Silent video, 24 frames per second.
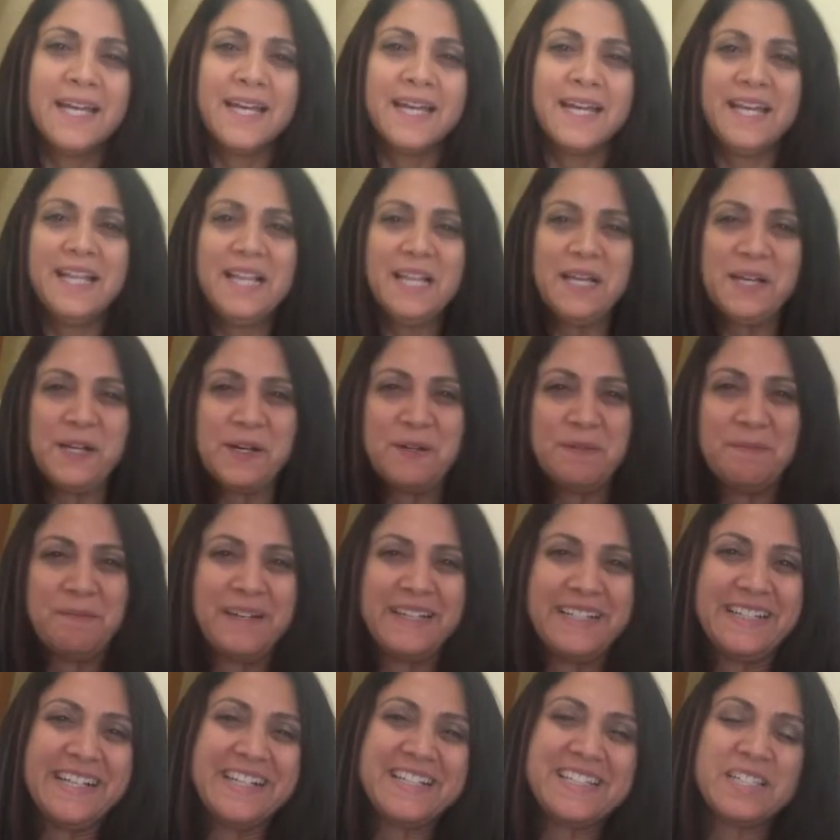Hello,
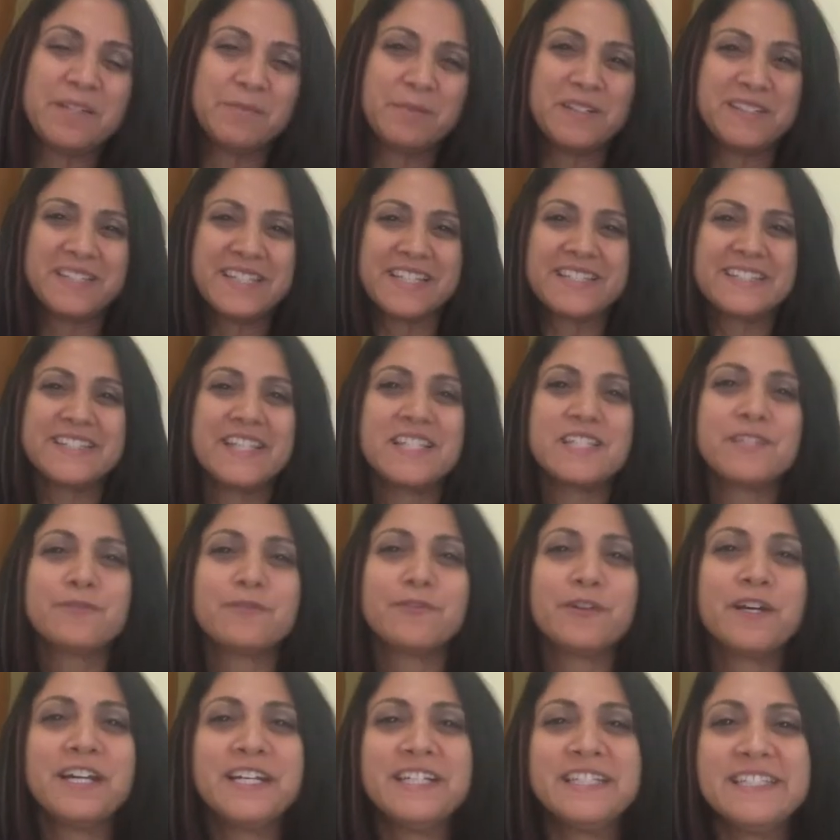my customer success
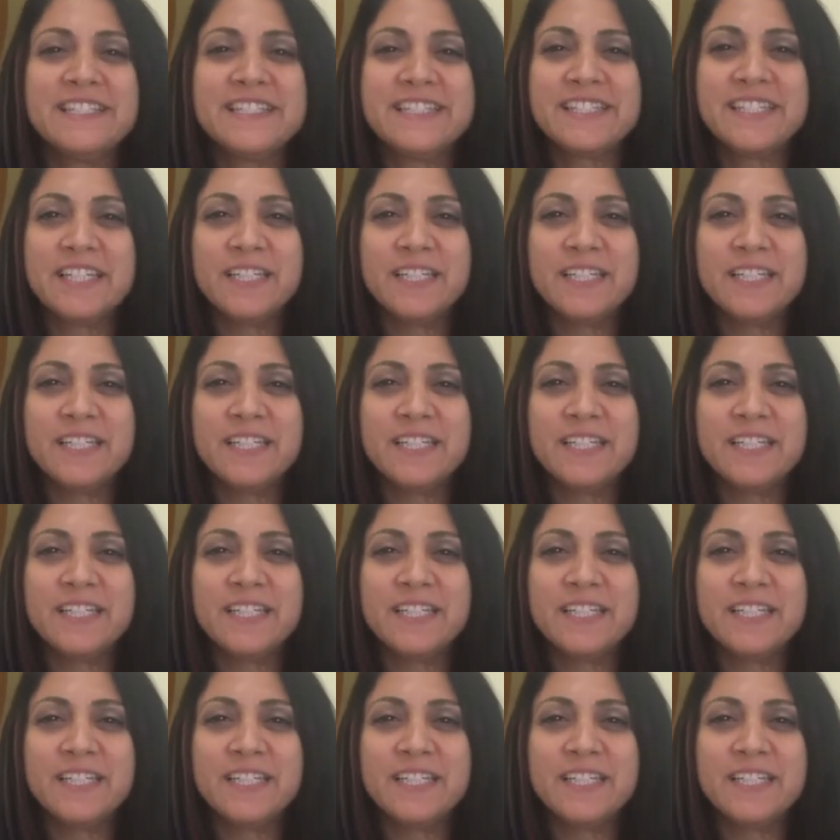friends.